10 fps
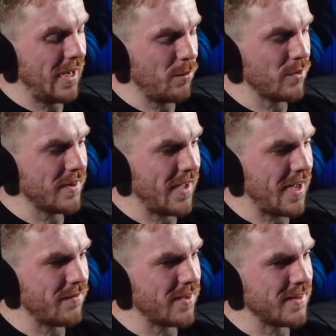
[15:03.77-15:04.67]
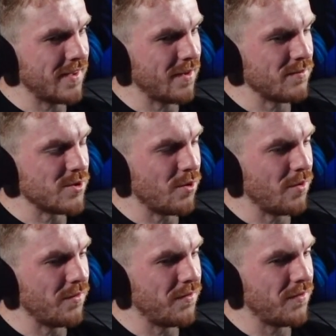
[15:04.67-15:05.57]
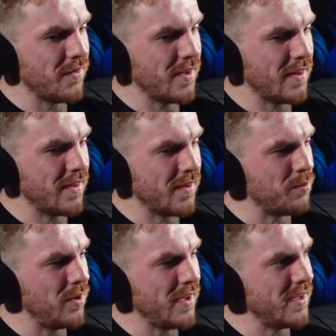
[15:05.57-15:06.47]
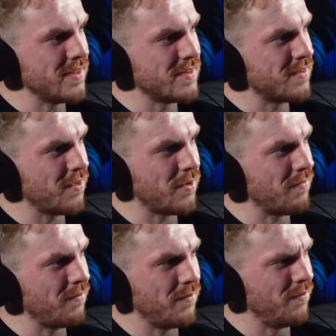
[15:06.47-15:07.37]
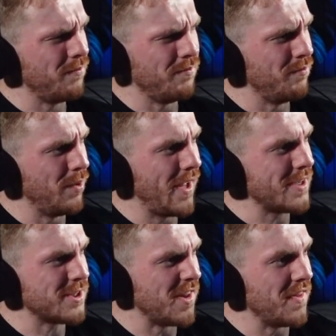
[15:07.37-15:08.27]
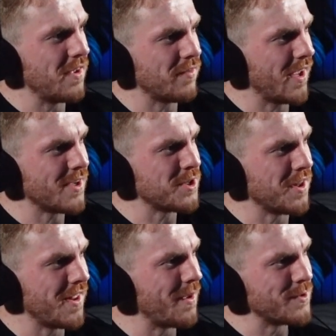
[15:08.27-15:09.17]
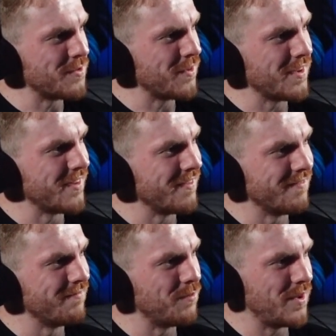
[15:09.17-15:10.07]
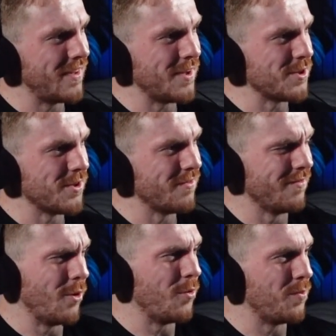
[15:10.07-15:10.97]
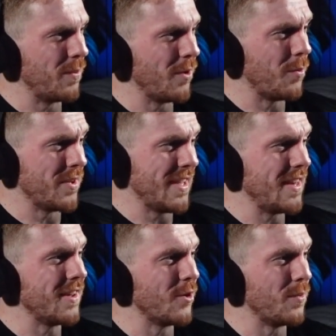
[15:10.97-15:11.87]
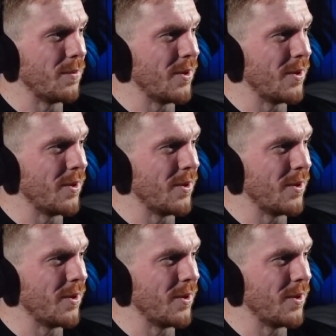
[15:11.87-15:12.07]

I wouldn't have it in terms of the planes blasting a nerve gas into the atmosphere and potentially knocking people or pretending to knock people